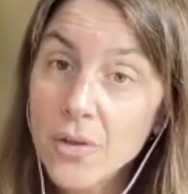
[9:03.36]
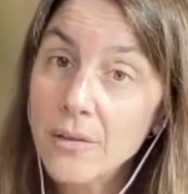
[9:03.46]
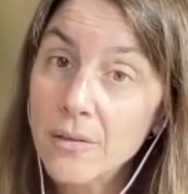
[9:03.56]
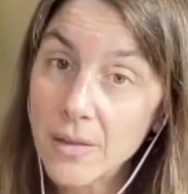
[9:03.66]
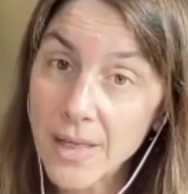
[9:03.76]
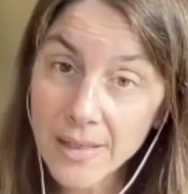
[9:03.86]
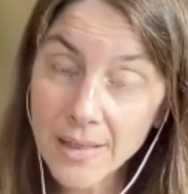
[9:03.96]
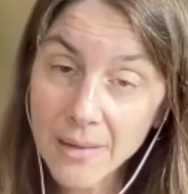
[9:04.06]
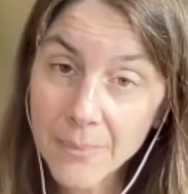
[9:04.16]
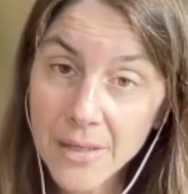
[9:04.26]
like
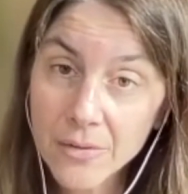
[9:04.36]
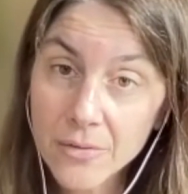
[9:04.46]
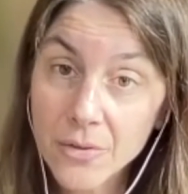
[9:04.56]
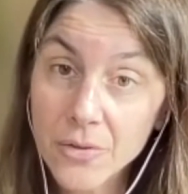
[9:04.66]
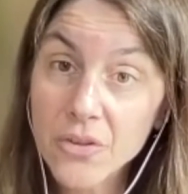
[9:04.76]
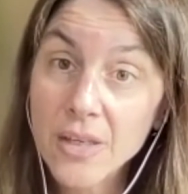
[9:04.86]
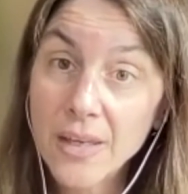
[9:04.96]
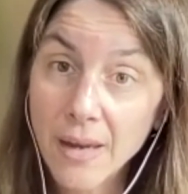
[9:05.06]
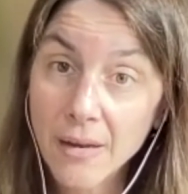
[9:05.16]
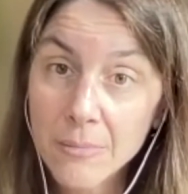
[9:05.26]
campaigner donors,
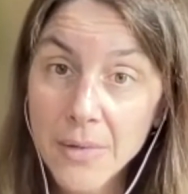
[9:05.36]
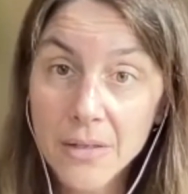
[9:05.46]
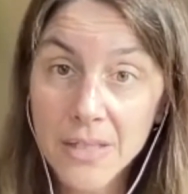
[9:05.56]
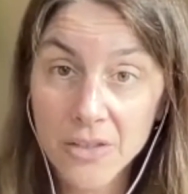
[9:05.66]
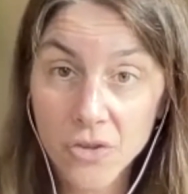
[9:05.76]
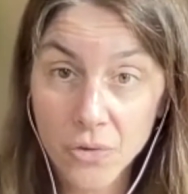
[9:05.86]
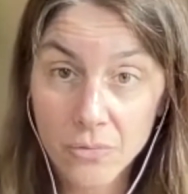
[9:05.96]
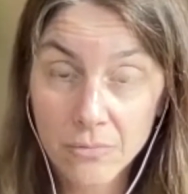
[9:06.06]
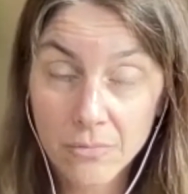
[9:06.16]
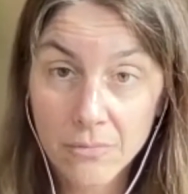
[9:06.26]
care about an issue.
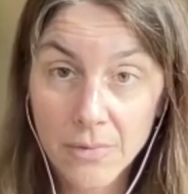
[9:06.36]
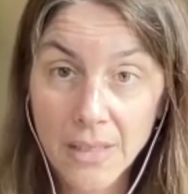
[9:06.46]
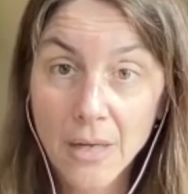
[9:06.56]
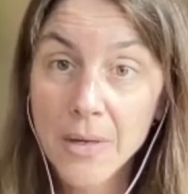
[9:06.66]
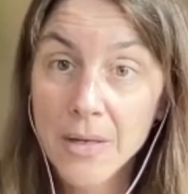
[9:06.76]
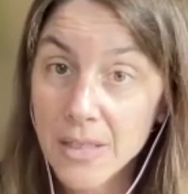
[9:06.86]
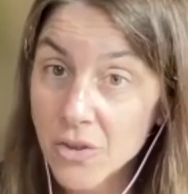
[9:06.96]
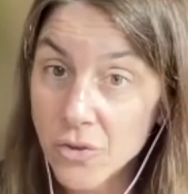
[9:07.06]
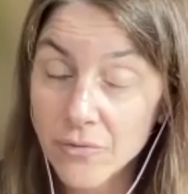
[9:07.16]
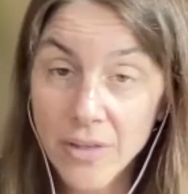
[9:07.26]
They care about an
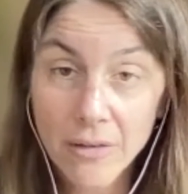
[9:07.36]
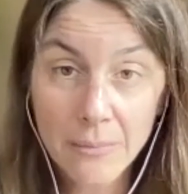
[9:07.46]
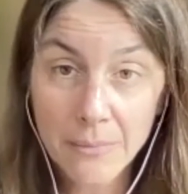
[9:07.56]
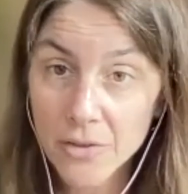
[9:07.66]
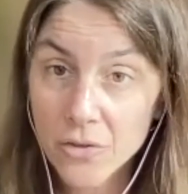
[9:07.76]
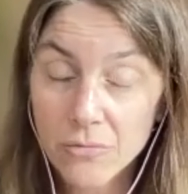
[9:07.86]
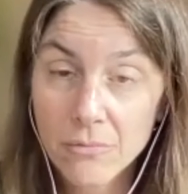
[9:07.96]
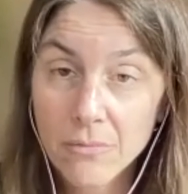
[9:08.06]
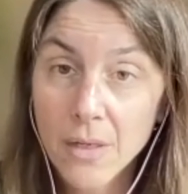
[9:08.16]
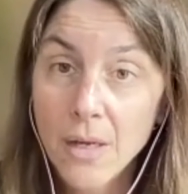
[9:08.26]
issue very much.
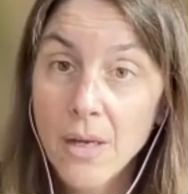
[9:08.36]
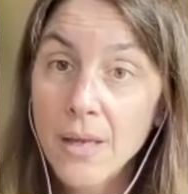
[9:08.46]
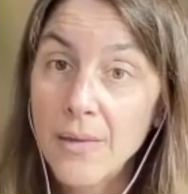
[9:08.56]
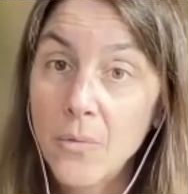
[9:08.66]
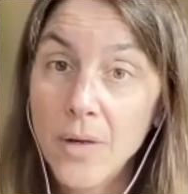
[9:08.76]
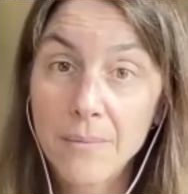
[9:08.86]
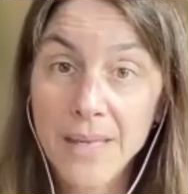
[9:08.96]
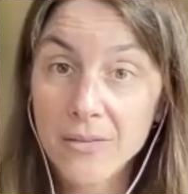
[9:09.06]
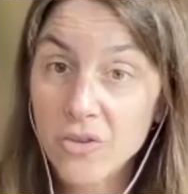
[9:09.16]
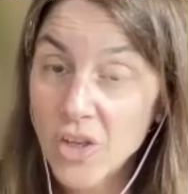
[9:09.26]
They want
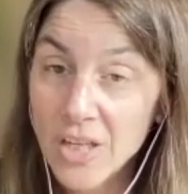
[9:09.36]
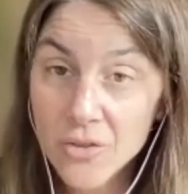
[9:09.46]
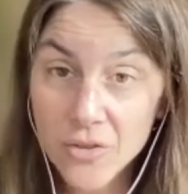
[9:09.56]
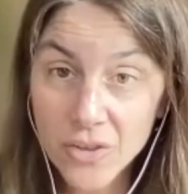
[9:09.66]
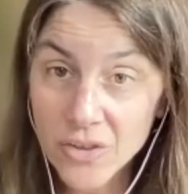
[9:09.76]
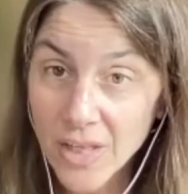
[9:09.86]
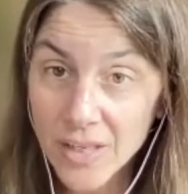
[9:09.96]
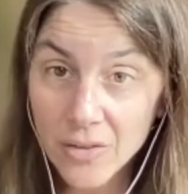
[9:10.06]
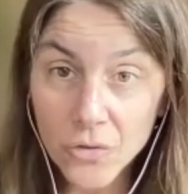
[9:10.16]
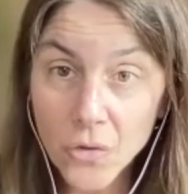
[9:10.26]
to change the
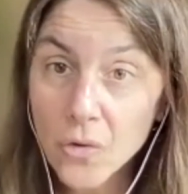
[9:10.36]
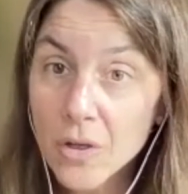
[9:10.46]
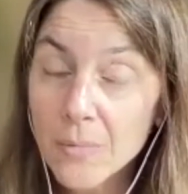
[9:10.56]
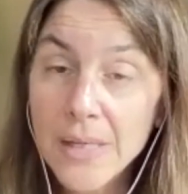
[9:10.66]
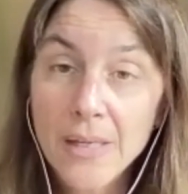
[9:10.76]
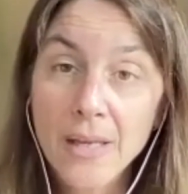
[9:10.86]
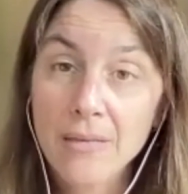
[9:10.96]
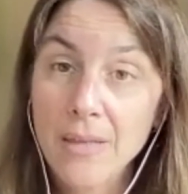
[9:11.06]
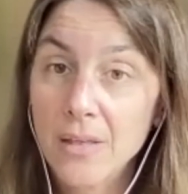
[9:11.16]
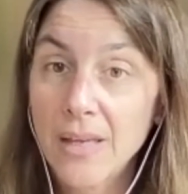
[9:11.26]
societal norm.
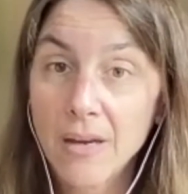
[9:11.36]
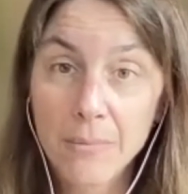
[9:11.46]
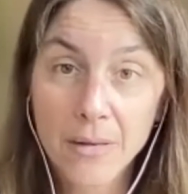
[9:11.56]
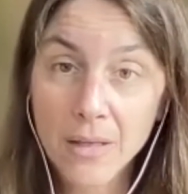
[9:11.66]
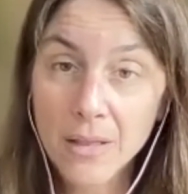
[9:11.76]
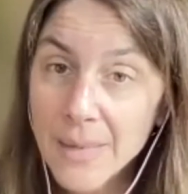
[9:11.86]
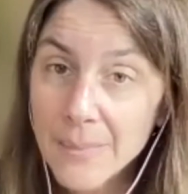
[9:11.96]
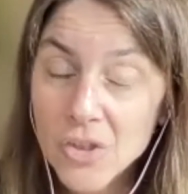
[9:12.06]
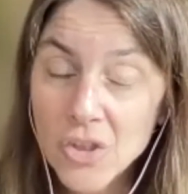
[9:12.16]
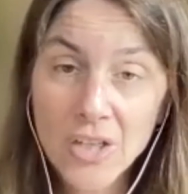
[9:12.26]
They care about
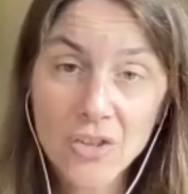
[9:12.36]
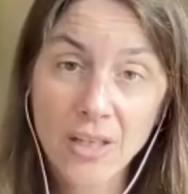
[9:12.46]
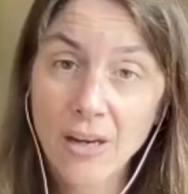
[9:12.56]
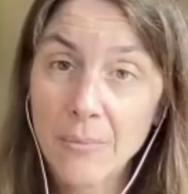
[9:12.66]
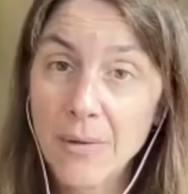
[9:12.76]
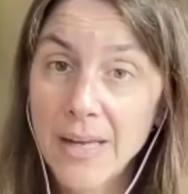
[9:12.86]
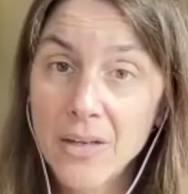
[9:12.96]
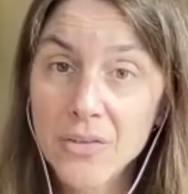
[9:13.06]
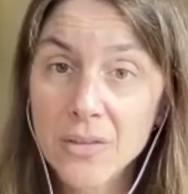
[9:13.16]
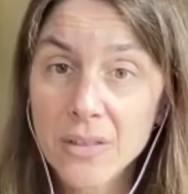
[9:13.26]
climate change. They care about
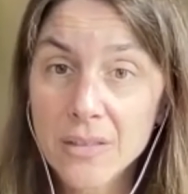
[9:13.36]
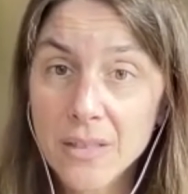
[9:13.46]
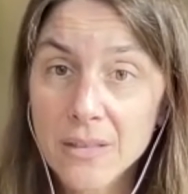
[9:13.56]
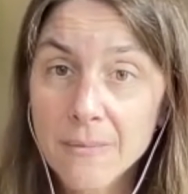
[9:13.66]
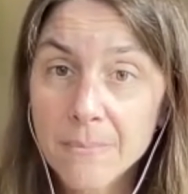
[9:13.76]
houselessness.